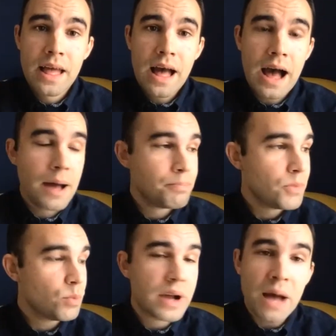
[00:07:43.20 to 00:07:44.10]

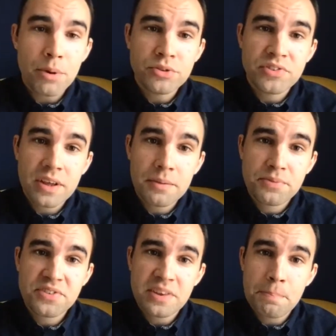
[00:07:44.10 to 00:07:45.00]
We'll come on to
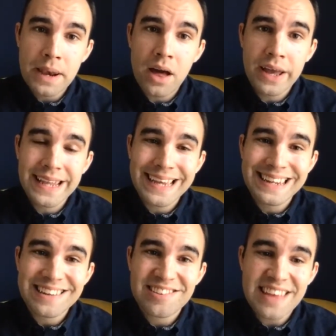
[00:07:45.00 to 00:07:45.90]
supply in
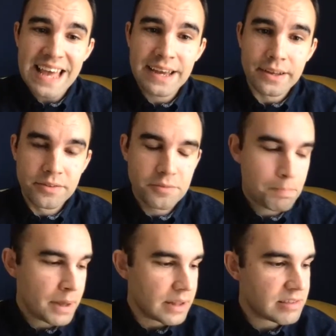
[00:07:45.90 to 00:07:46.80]
a second,
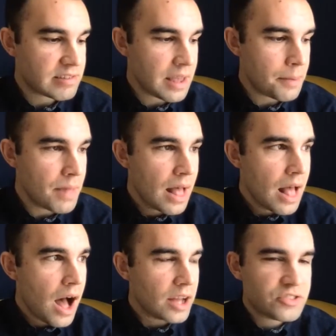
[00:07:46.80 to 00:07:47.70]
but
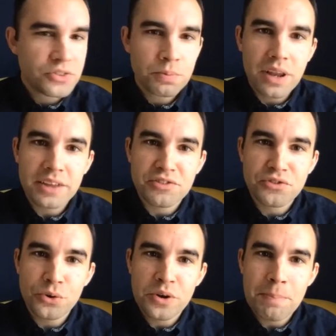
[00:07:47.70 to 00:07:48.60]
I just would like to
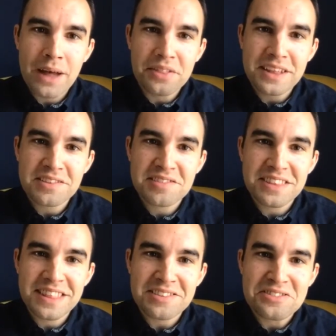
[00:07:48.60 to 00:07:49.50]
talk about this
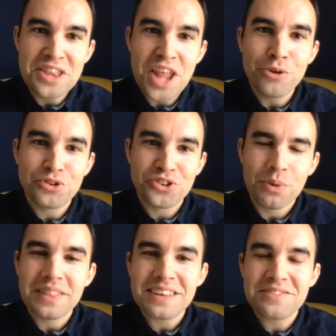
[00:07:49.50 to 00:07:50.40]
notion,
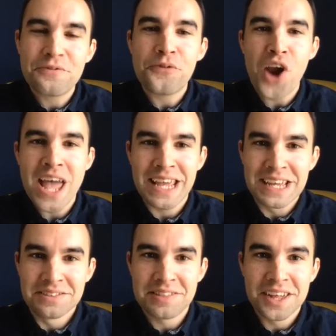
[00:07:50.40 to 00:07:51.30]
this
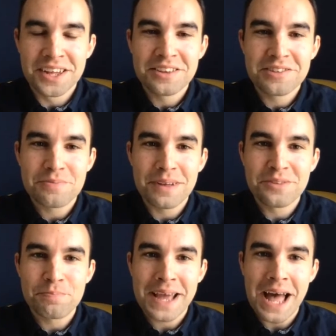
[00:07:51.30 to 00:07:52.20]
phrase that has
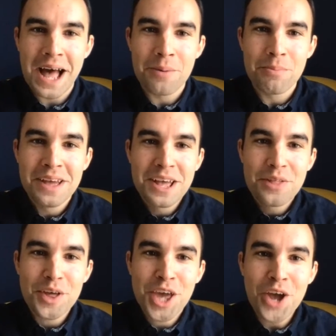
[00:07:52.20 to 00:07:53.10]
become
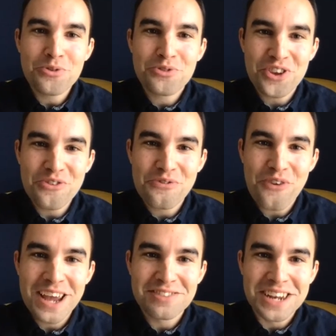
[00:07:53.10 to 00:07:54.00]
the go-to
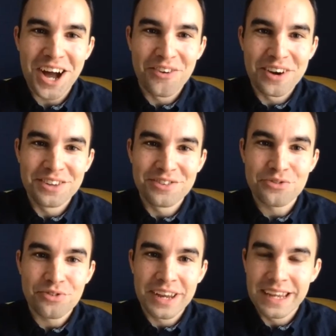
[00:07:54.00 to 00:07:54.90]
phrase in our
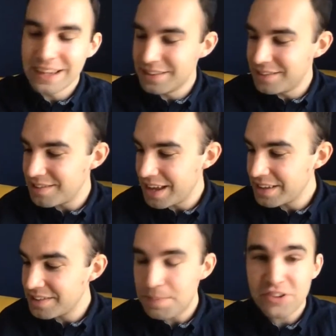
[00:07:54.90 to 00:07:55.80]
industry, and
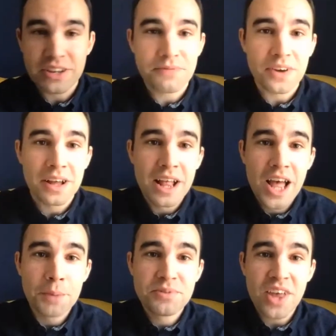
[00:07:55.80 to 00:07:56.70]
especially for
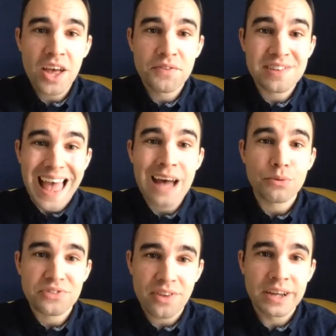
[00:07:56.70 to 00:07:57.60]
observers
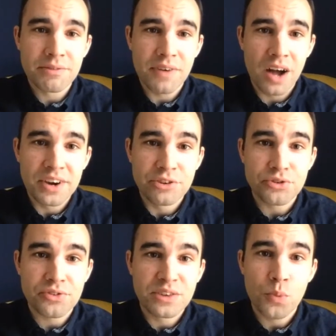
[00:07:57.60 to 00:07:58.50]
outside of our
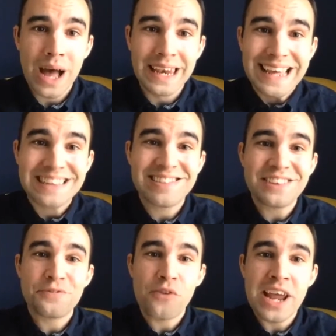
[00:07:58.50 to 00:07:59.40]
industry as well. It's
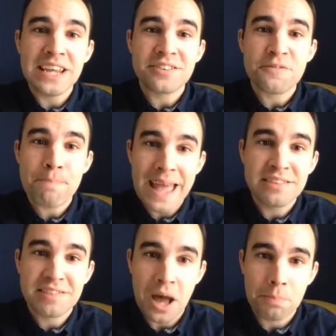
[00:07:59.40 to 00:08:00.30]
this phrase of
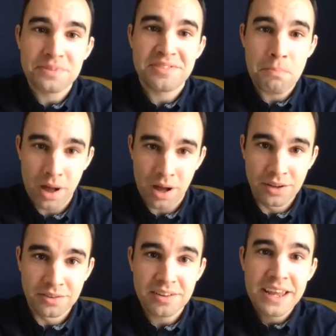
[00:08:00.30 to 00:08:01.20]
pent-up
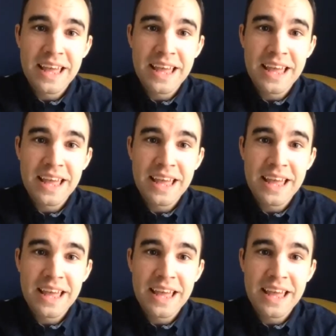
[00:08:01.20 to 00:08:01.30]
demand.